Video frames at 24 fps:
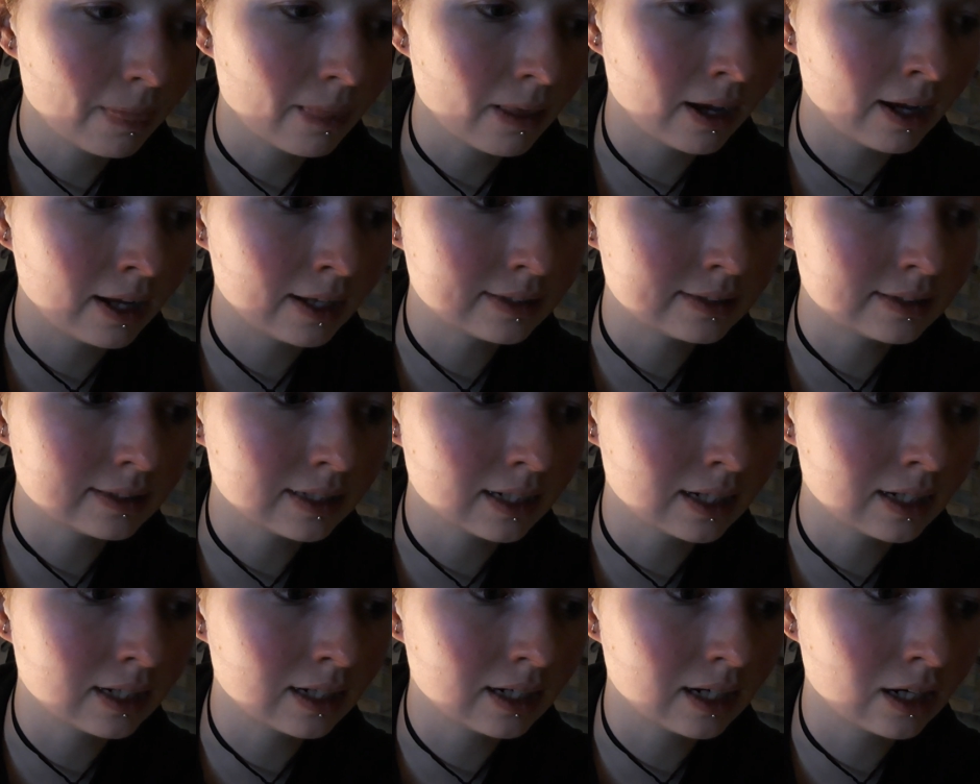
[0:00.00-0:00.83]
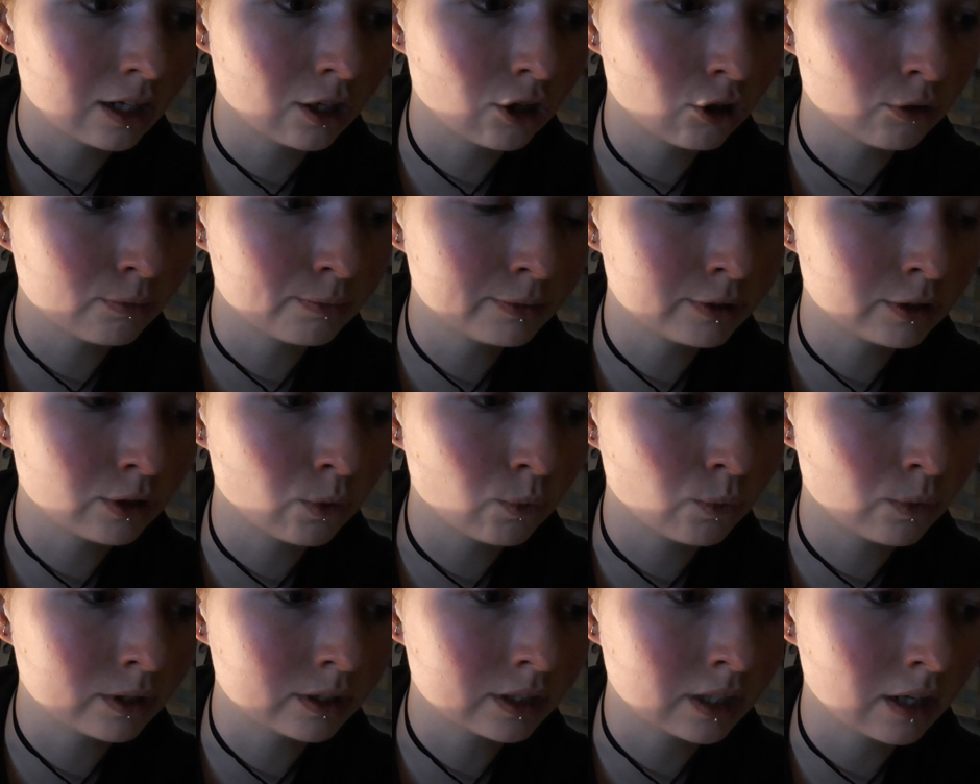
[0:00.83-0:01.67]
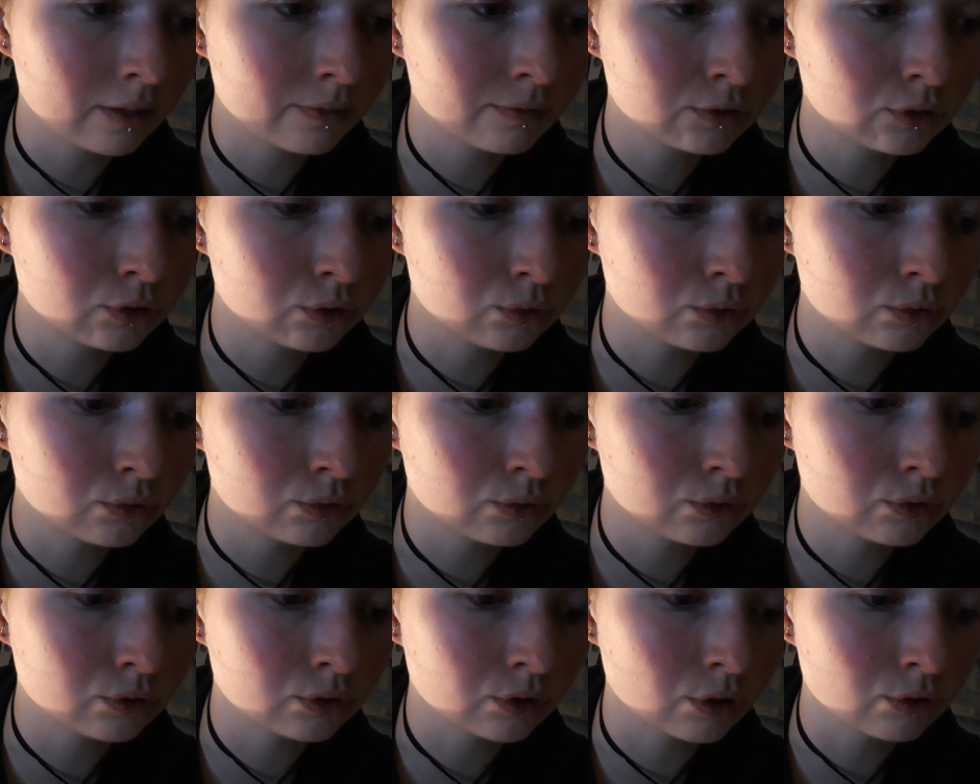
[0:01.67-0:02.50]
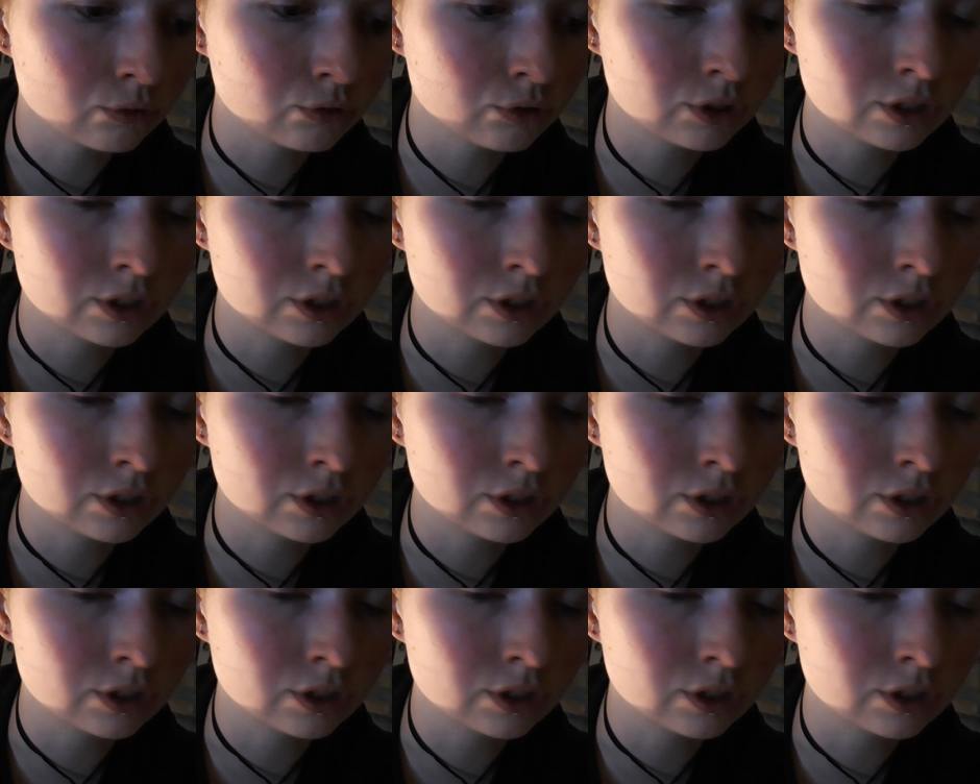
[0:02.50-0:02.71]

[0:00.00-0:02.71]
And I hope no one have to,